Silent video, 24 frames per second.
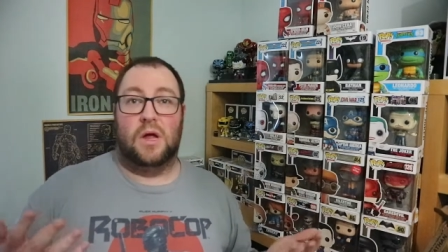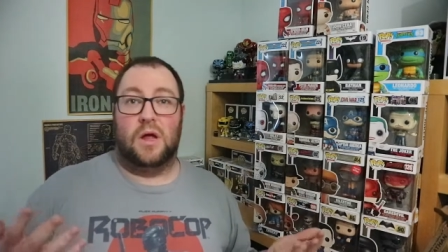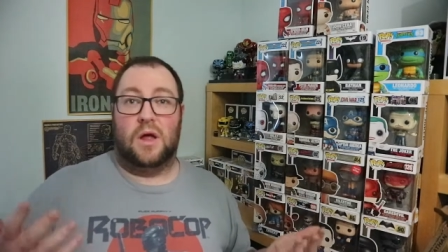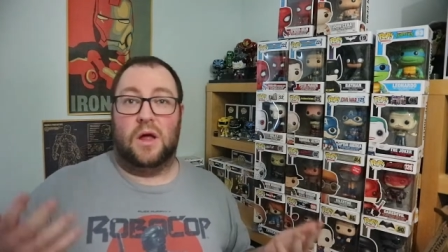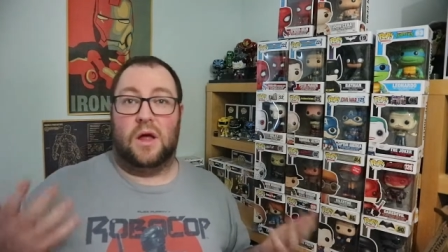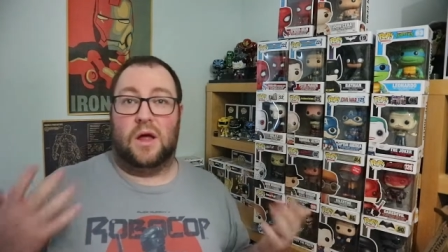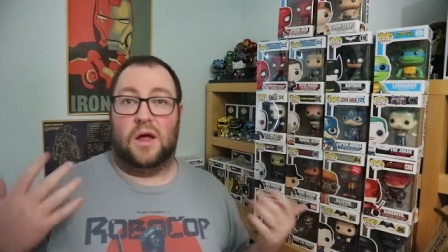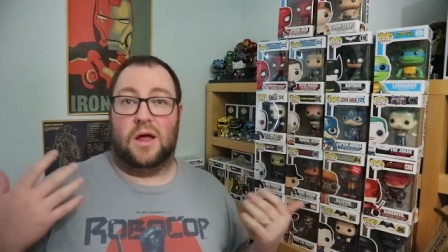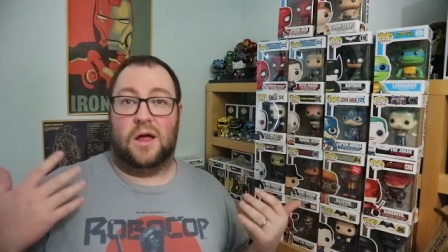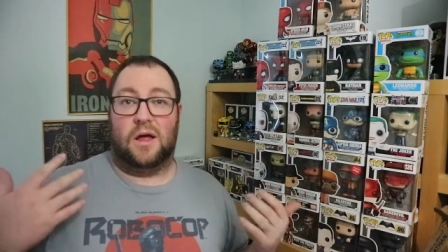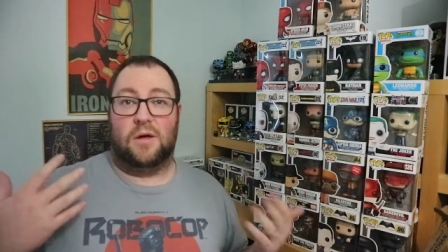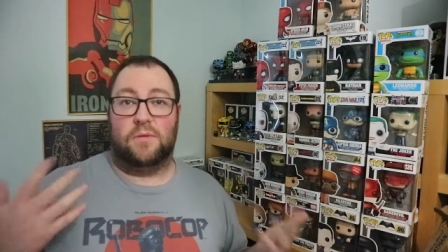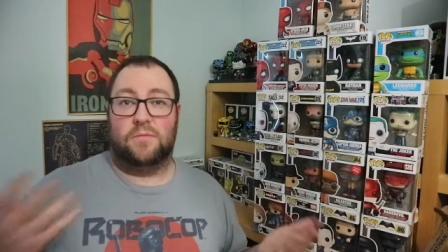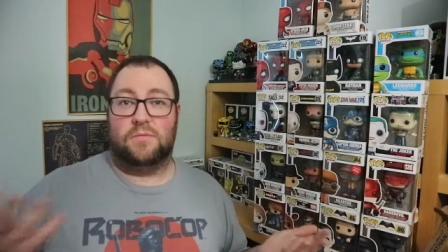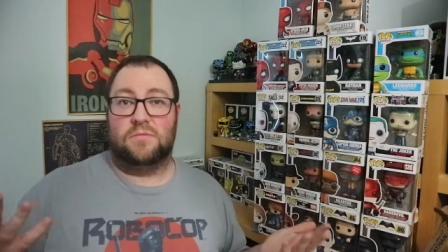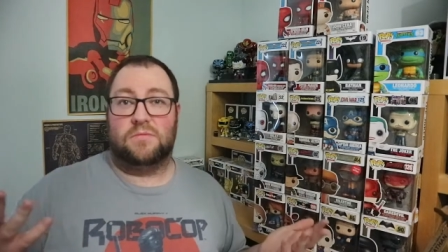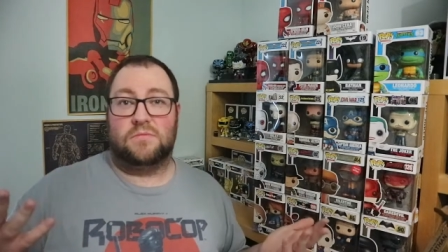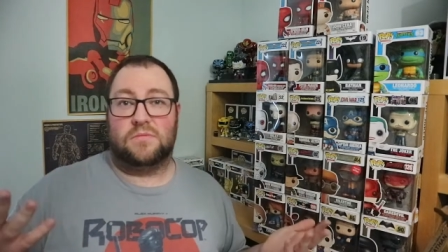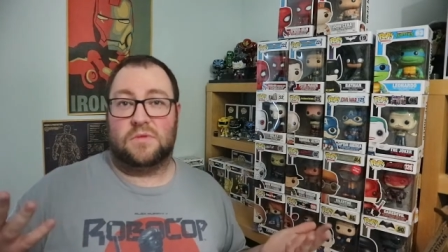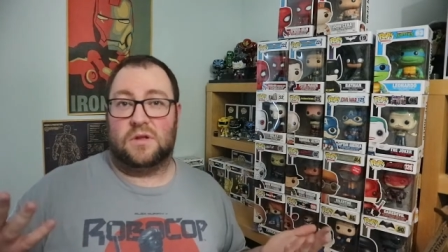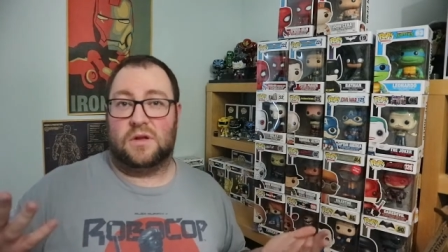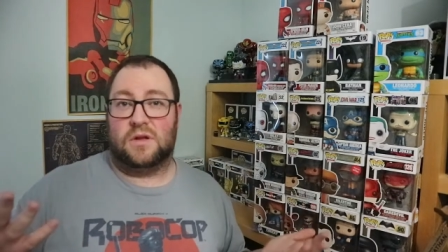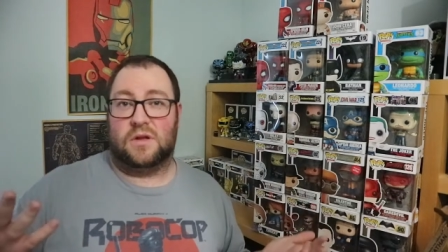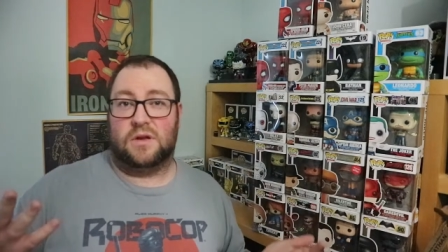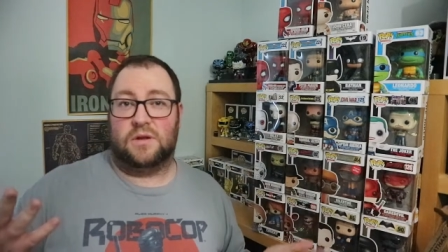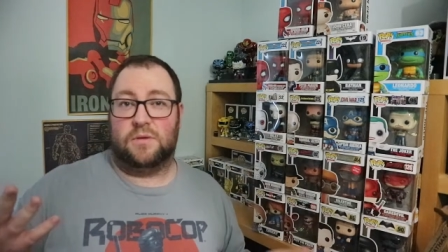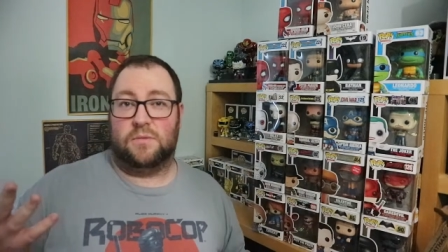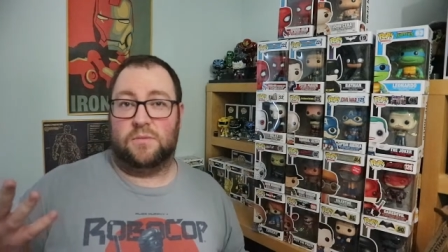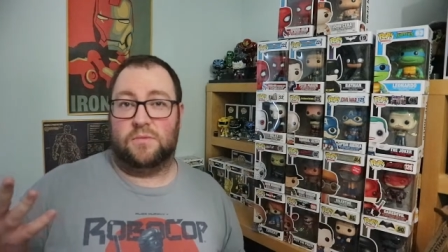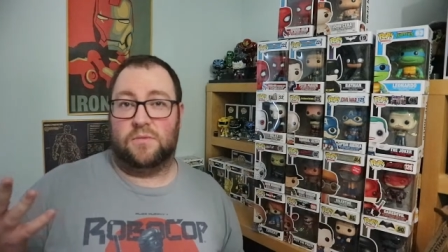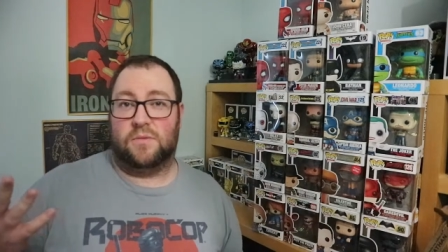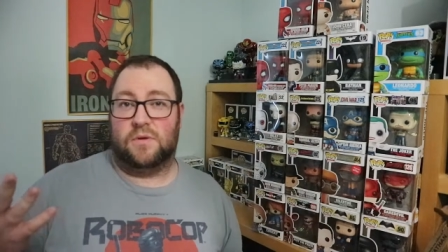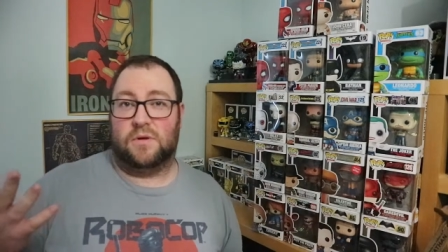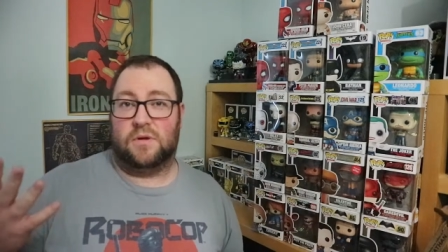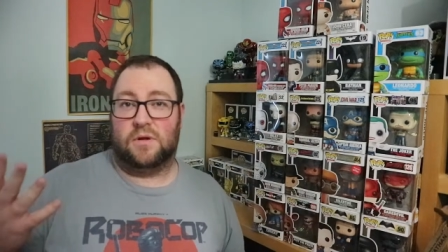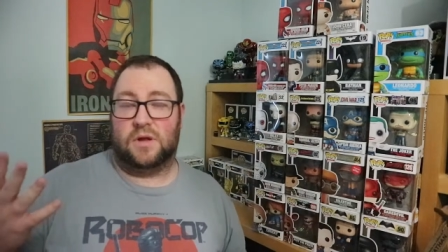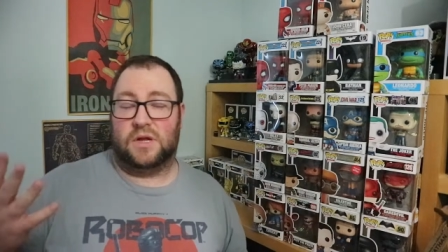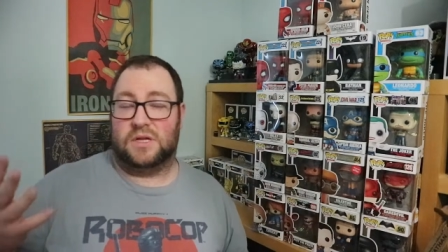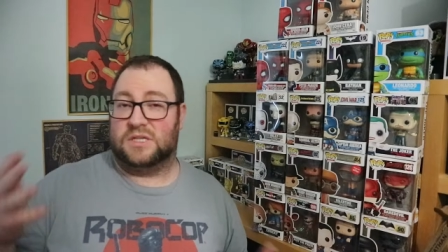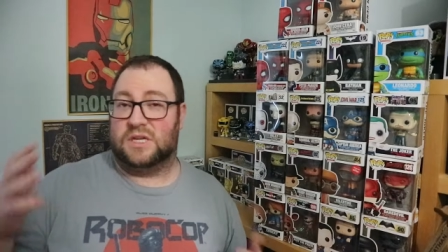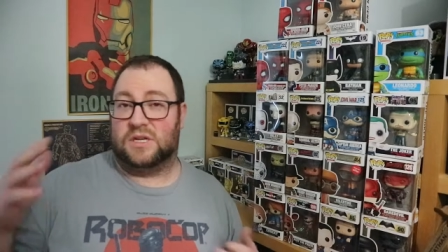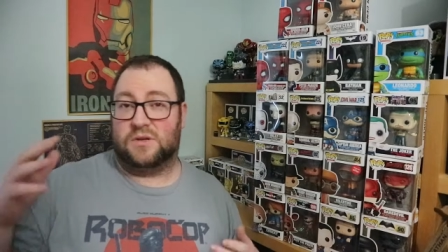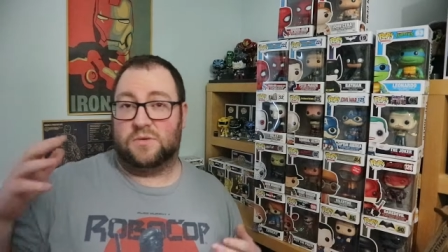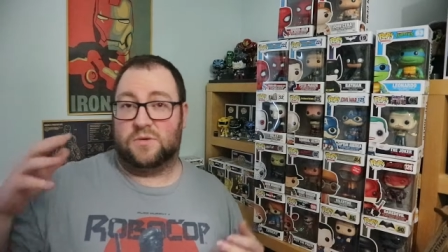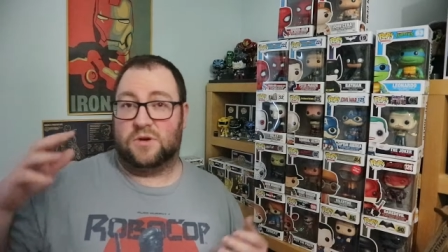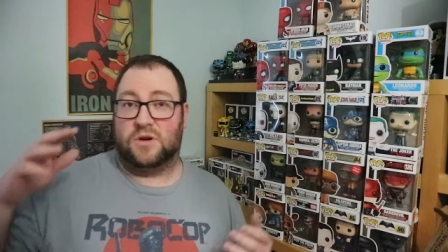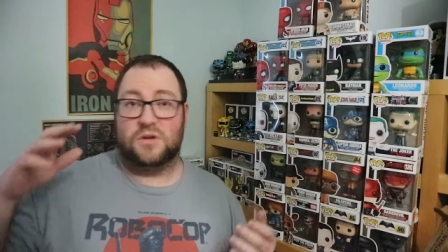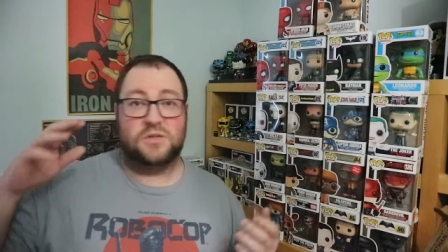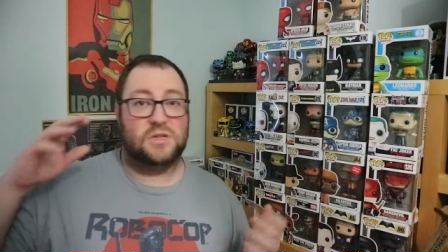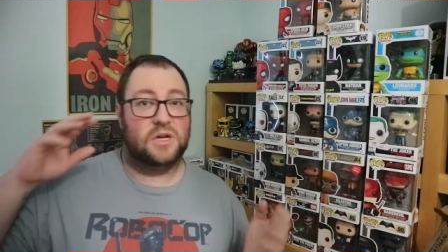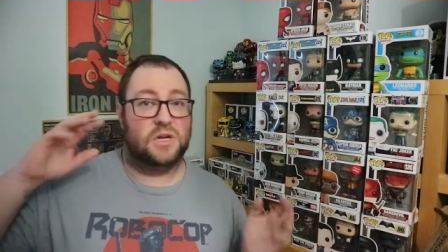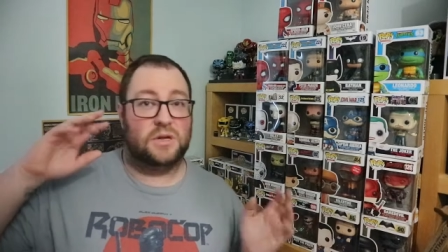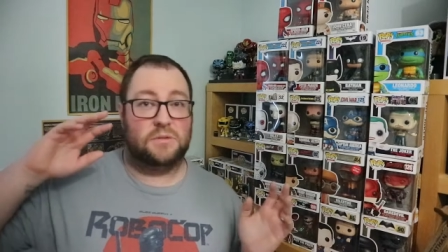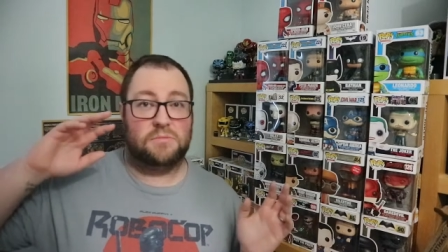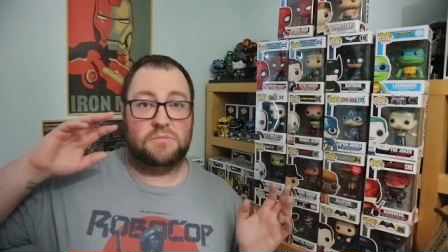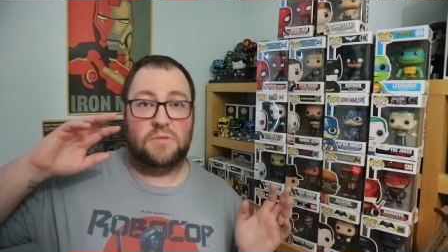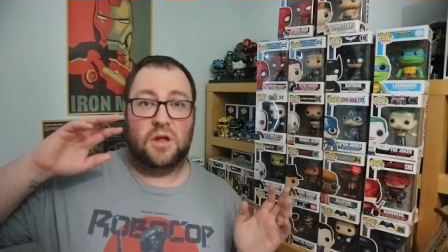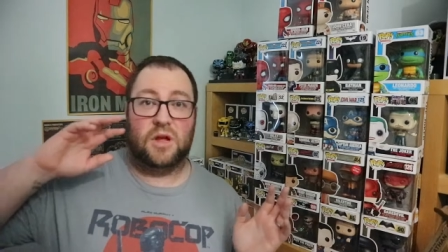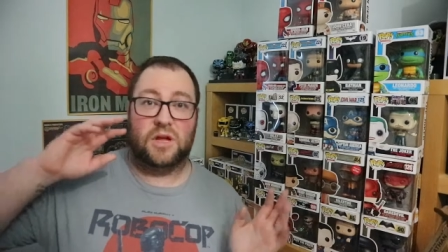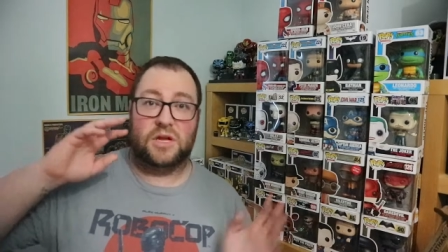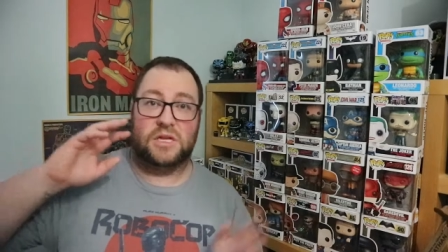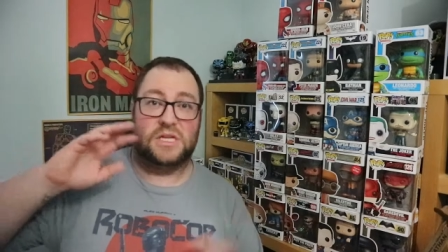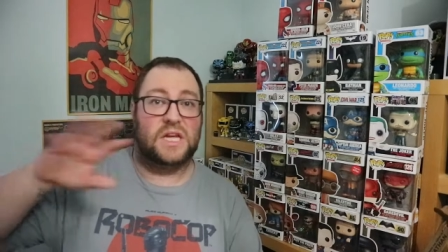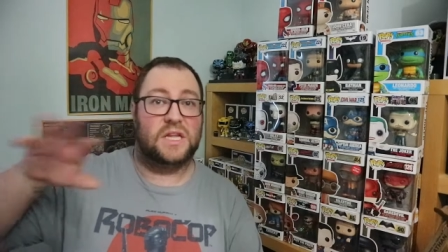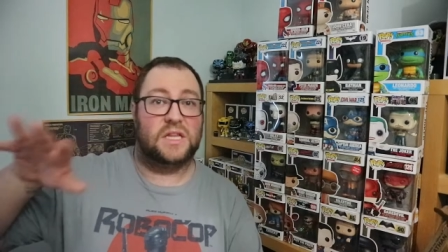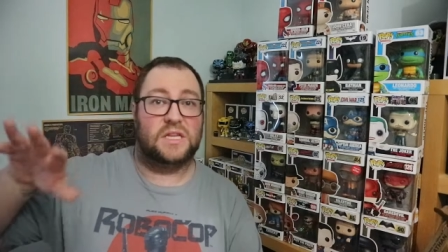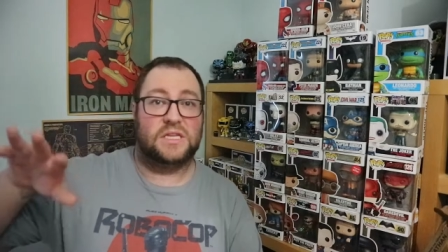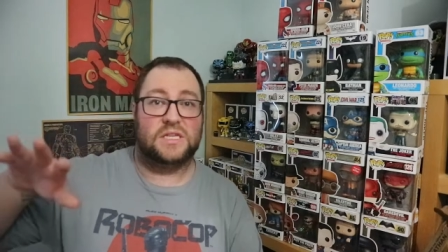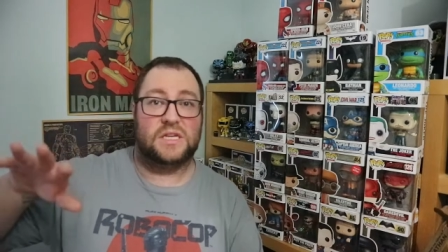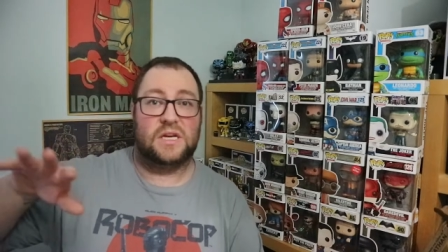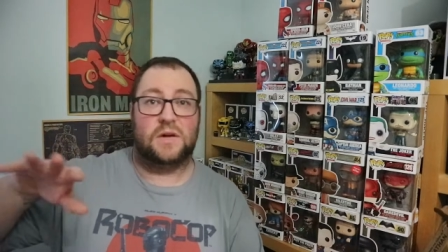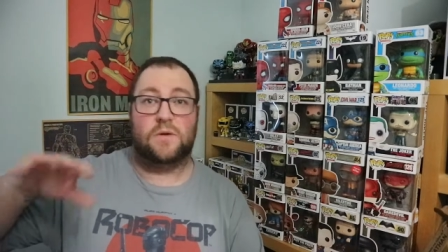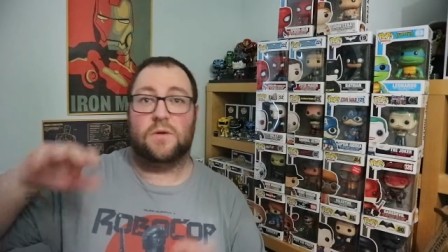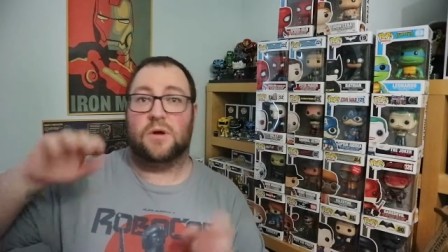Um, I didn't. I said to her, "I was like, I can take this out.